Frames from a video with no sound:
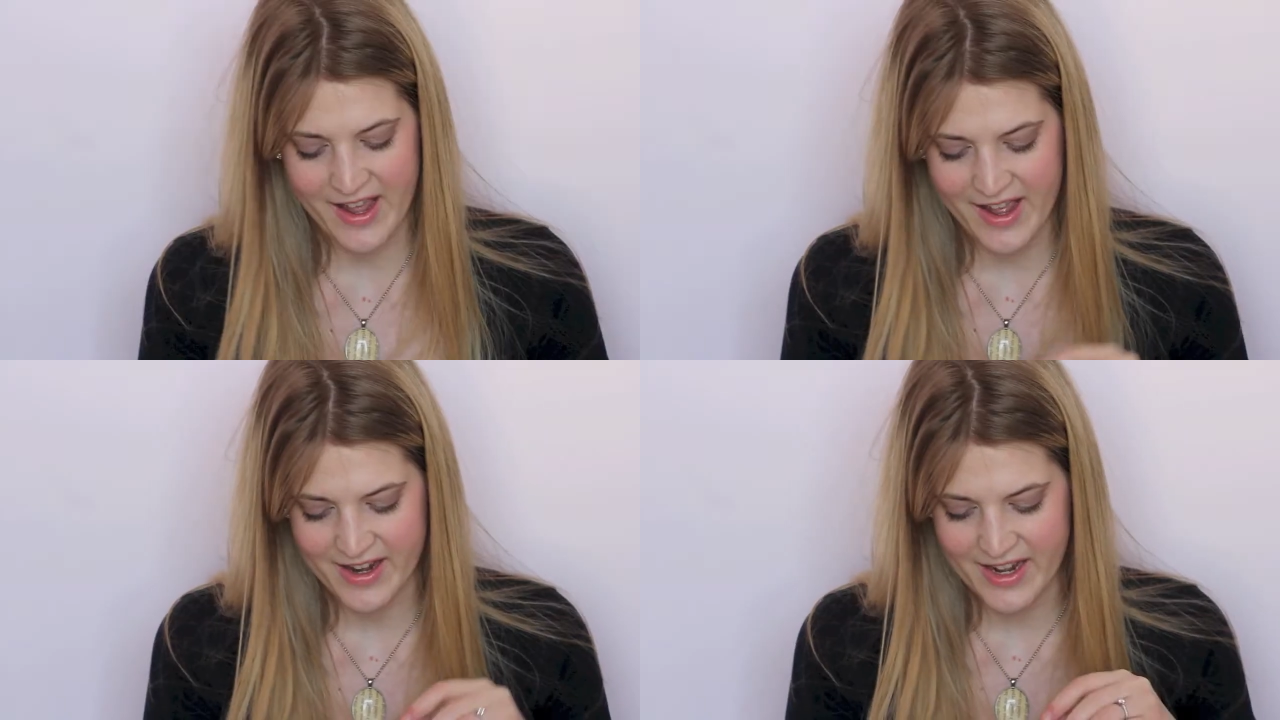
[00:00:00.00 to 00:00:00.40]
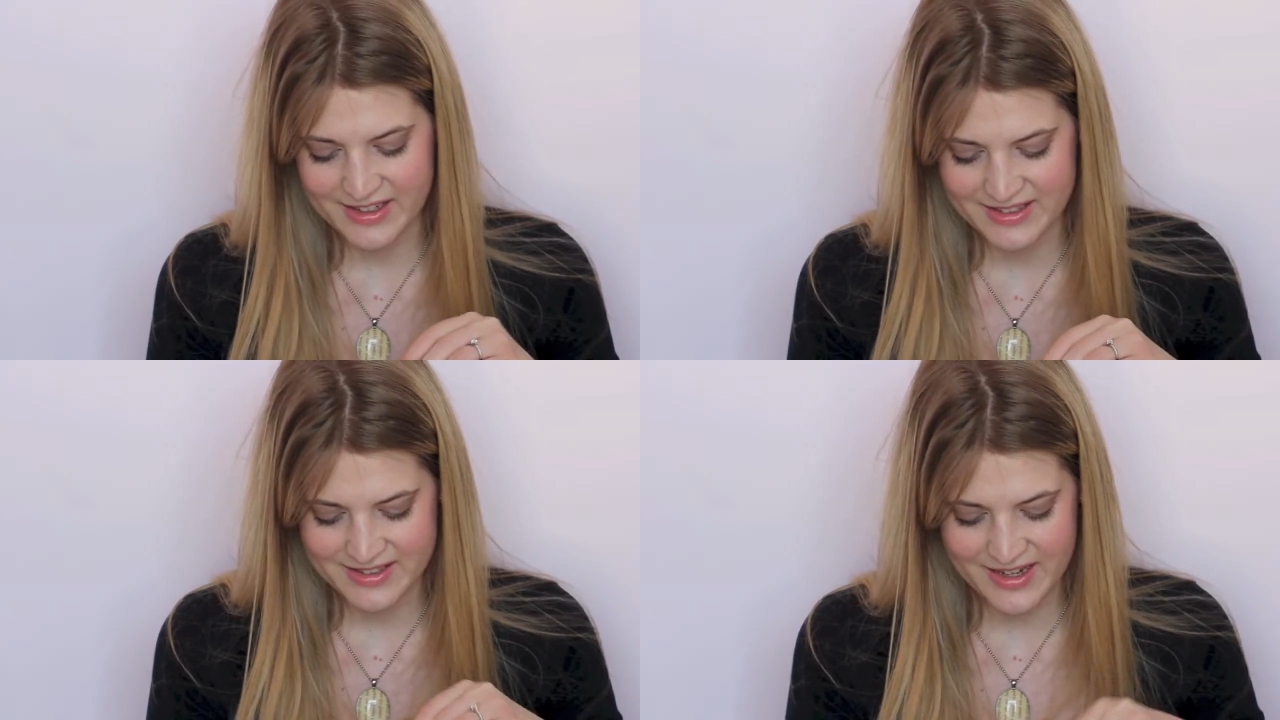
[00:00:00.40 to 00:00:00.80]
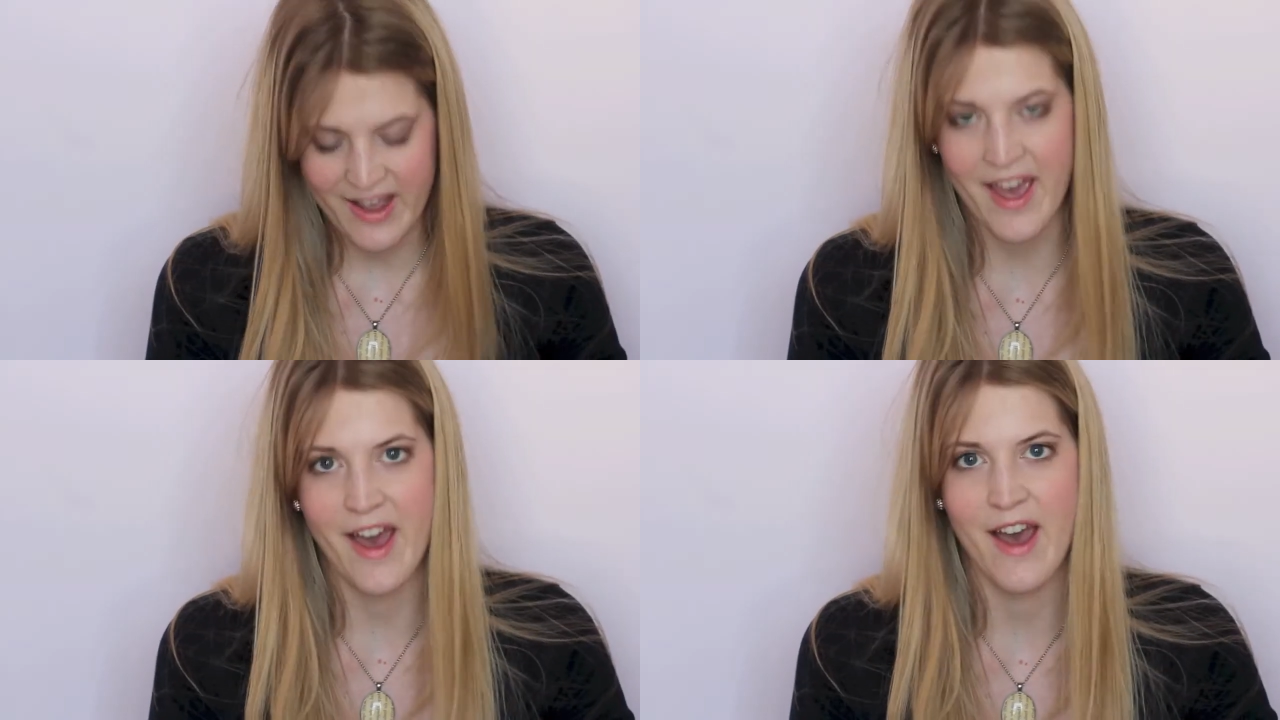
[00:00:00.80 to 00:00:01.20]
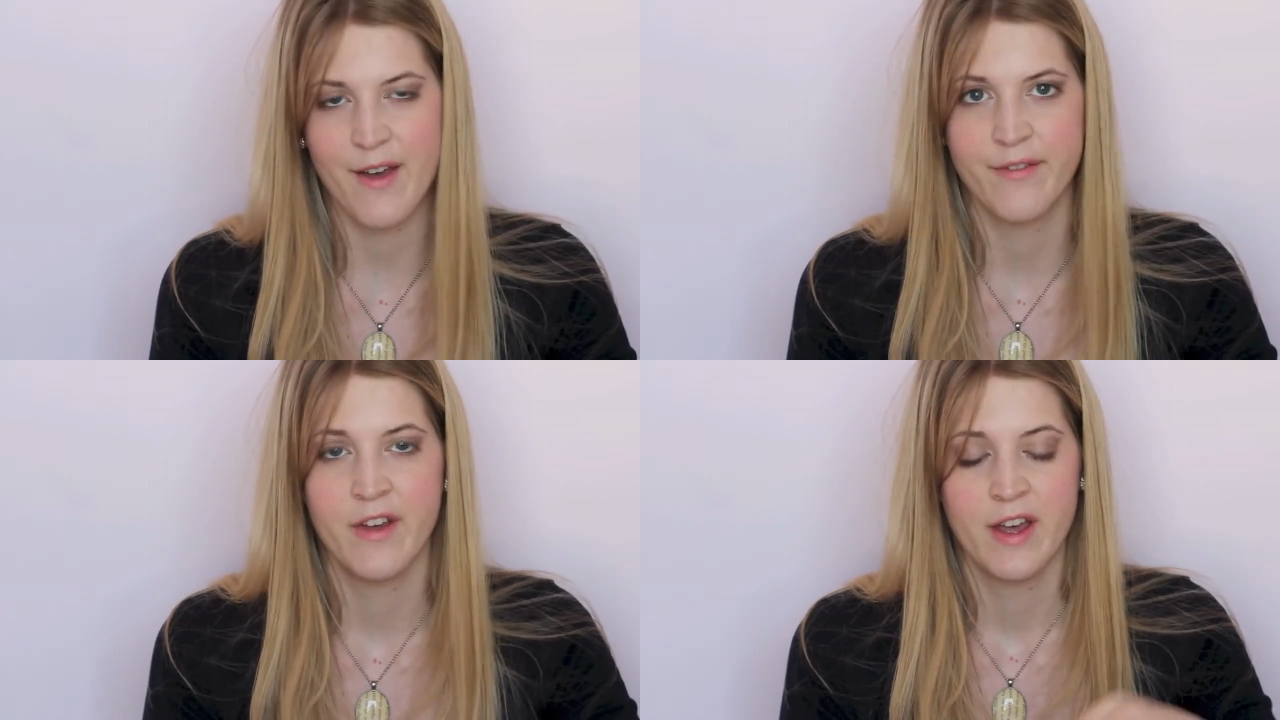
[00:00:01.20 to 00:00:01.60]
now. Next, I
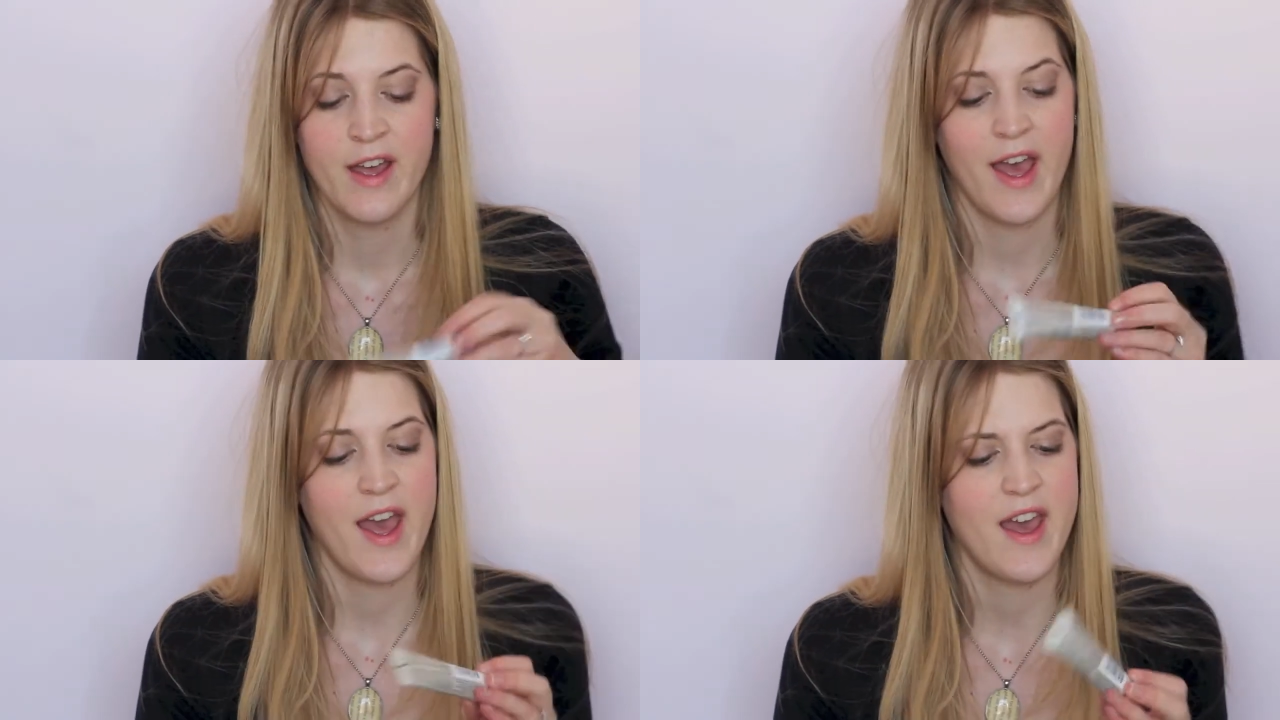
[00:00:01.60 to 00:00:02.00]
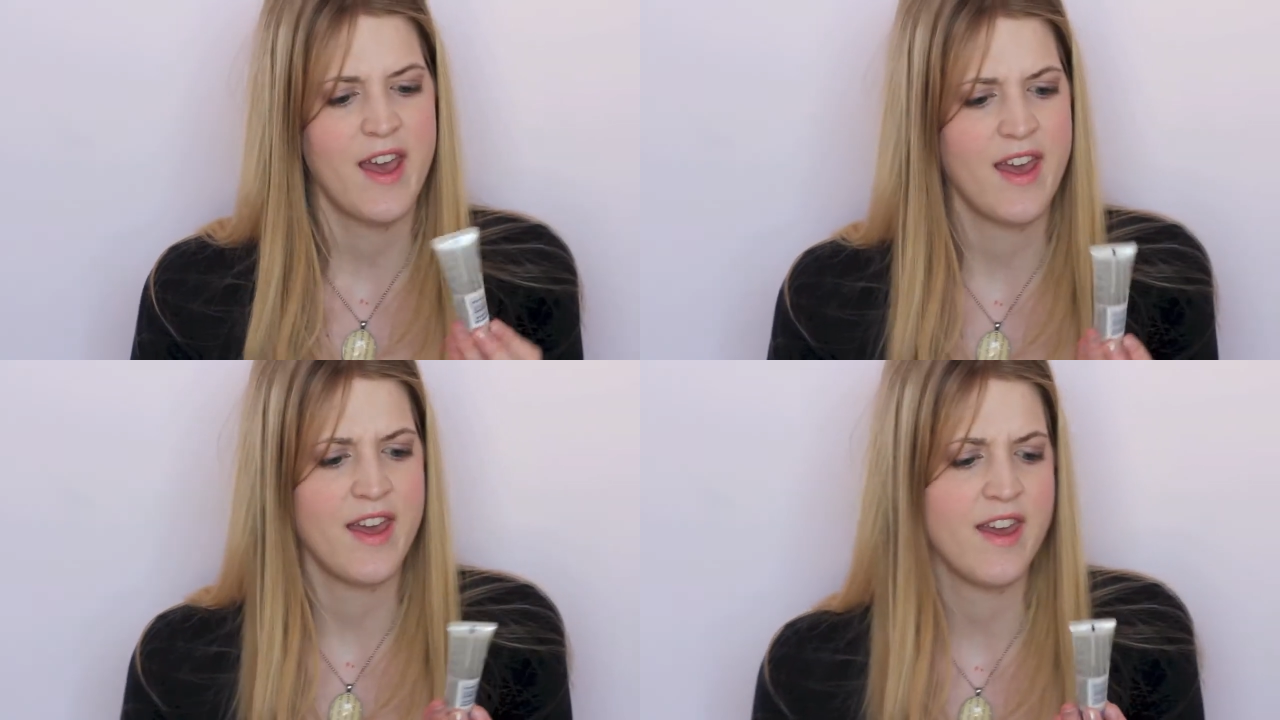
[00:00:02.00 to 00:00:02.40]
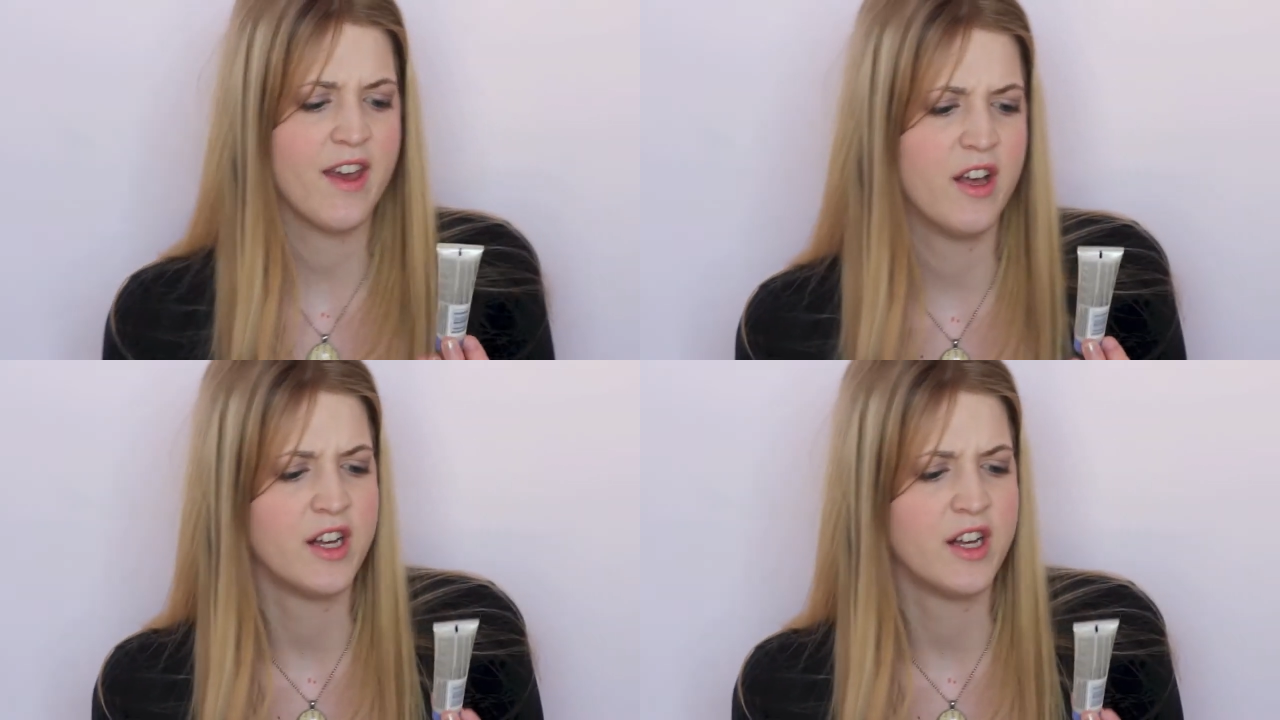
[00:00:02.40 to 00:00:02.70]
have a